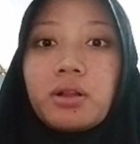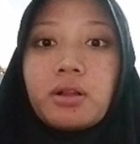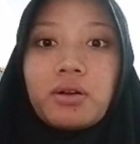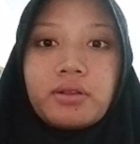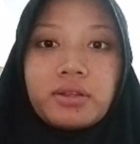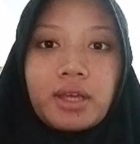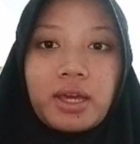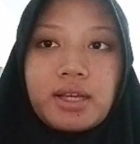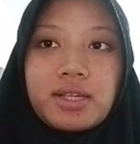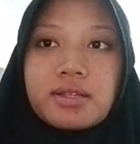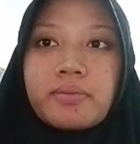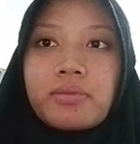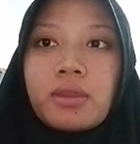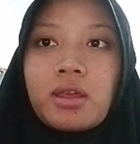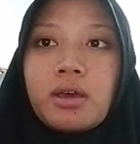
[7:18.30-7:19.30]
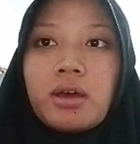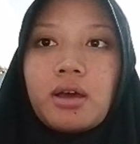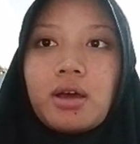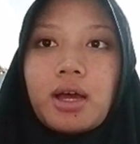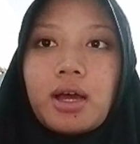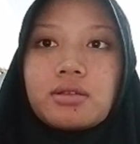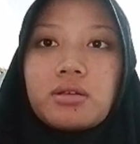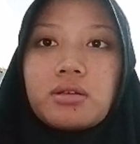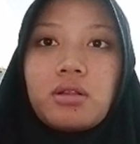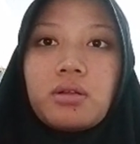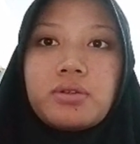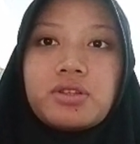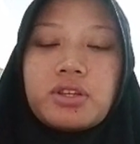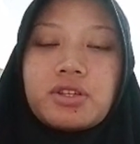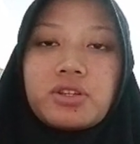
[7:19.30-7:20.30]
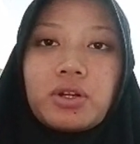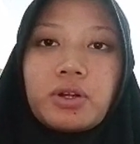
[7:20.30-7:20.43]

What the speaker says: As the globalization continues,